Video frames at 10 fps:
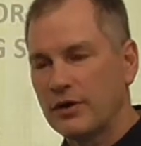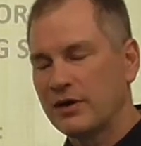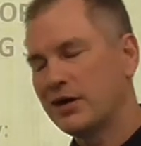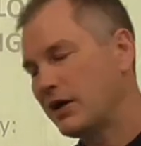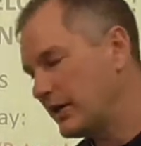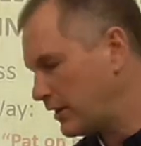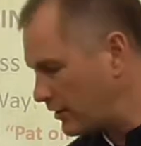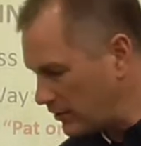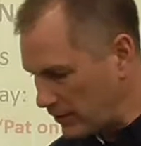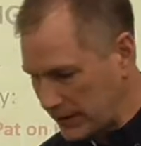I
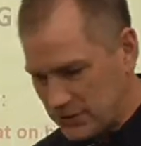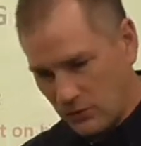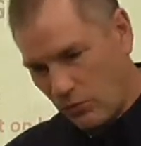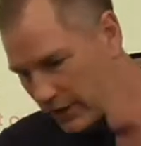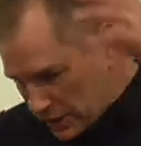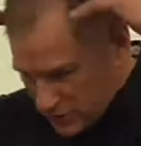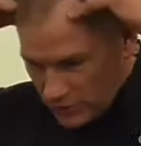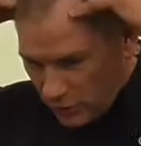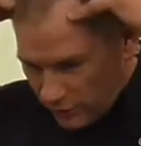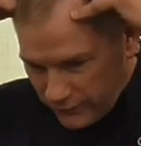know, I don't want to do
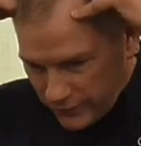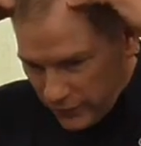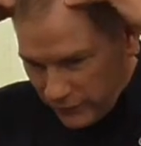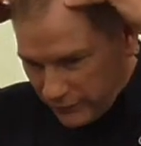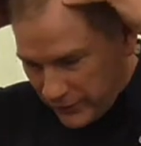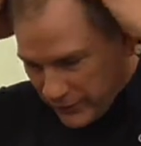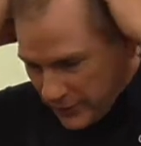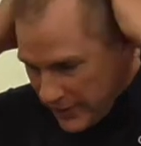it over and over.